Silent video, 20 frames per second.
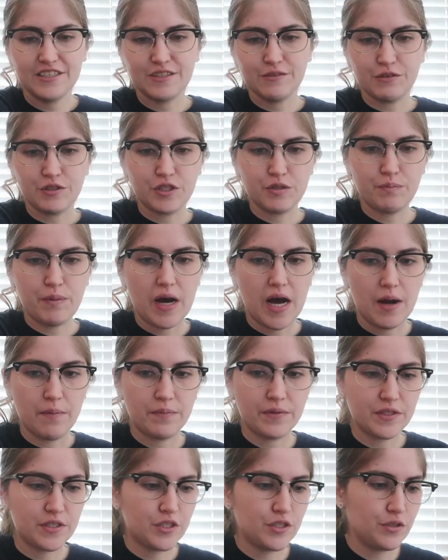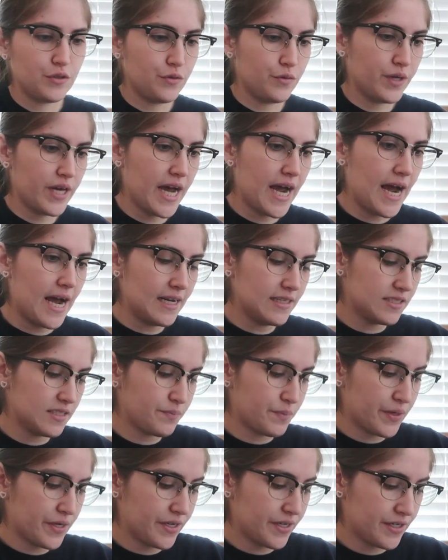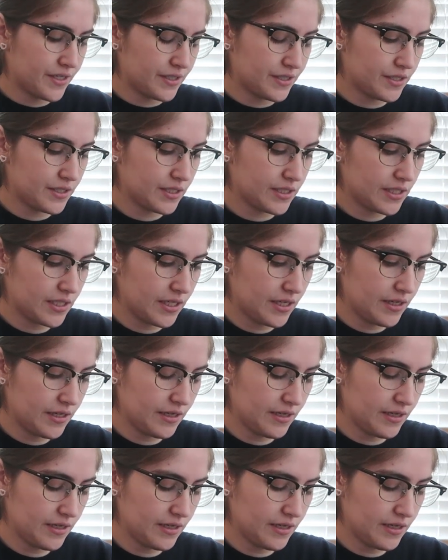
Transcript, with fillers: So just pop the two Caspers